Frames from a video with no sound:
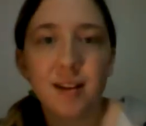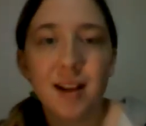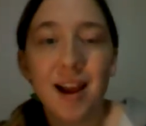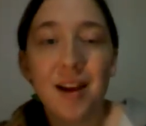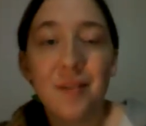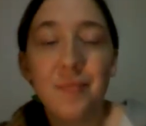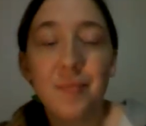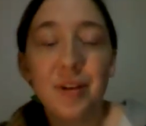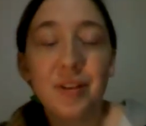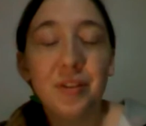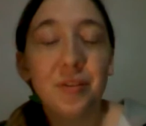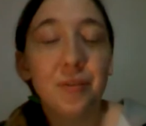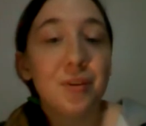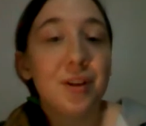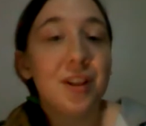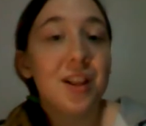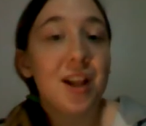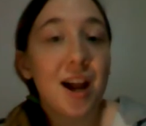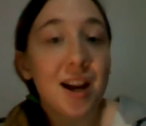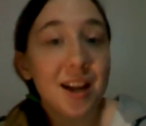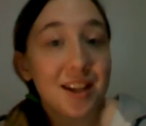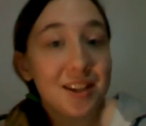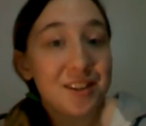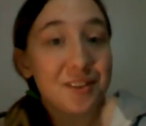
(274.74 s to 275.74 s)
I've been through a
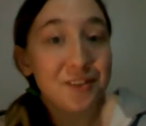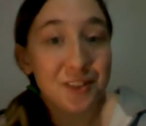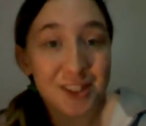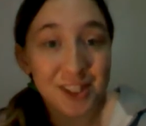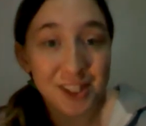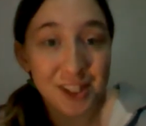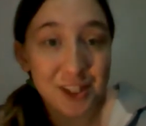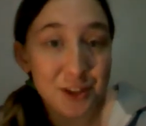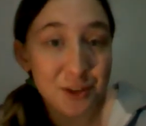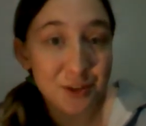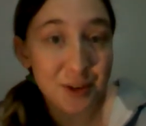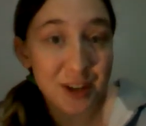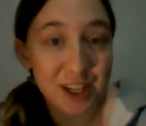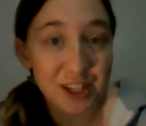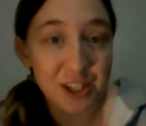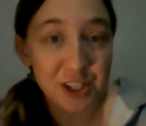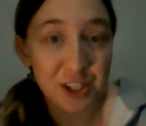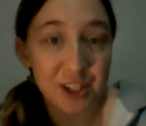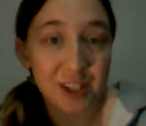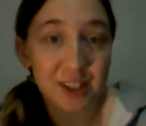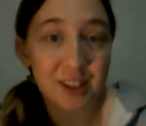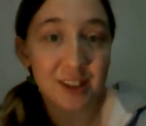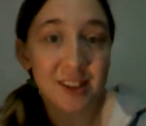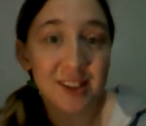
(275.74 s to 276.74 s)
lot of different
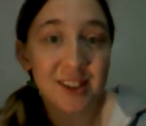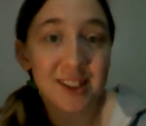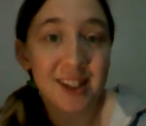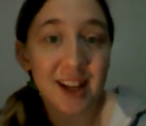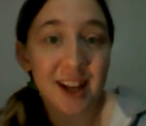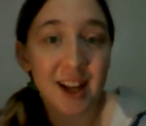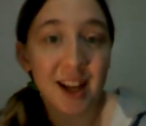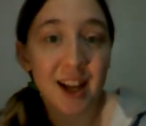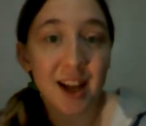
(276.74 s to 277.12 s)
situations,